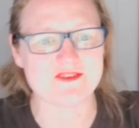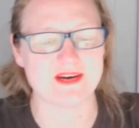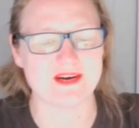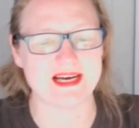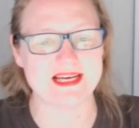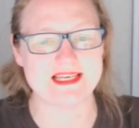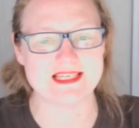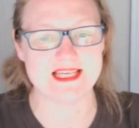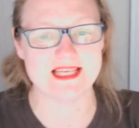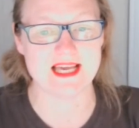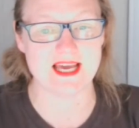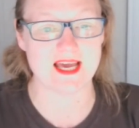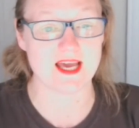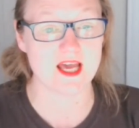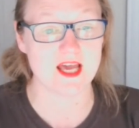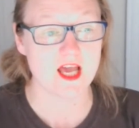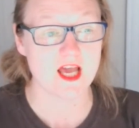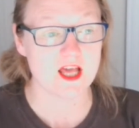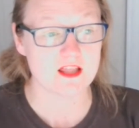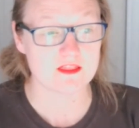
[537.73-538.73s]
idea,
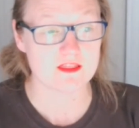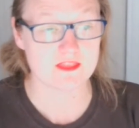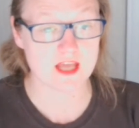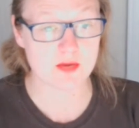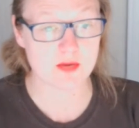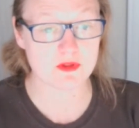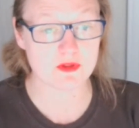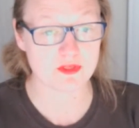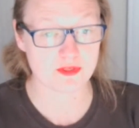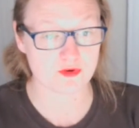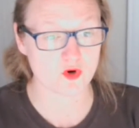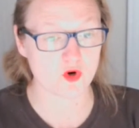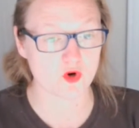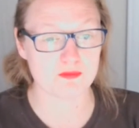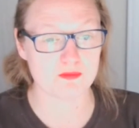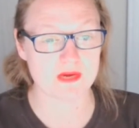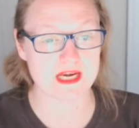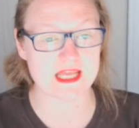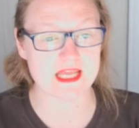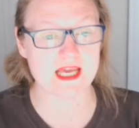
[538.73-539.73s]
they will throw
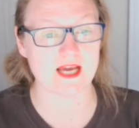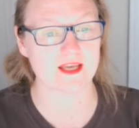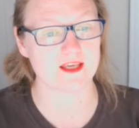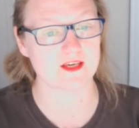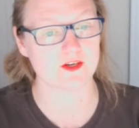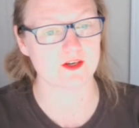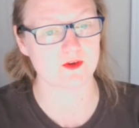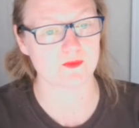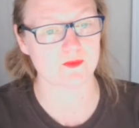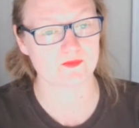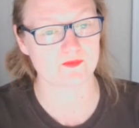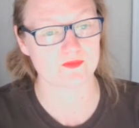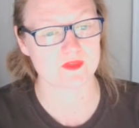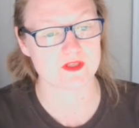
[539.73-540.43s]
money at you.